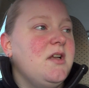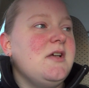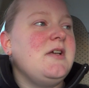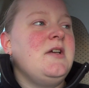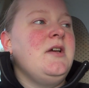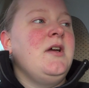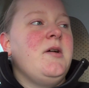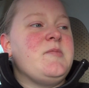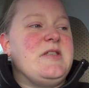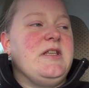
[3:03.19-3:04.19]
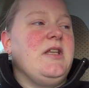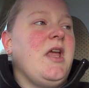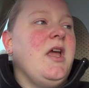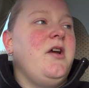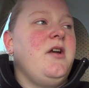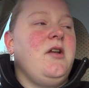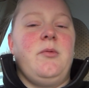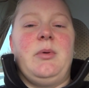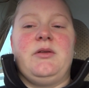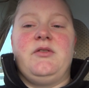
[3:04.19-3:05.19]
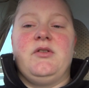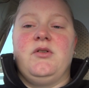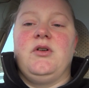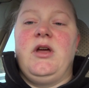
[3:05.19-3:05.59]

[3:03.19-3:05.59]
I'm sitting here, they're about to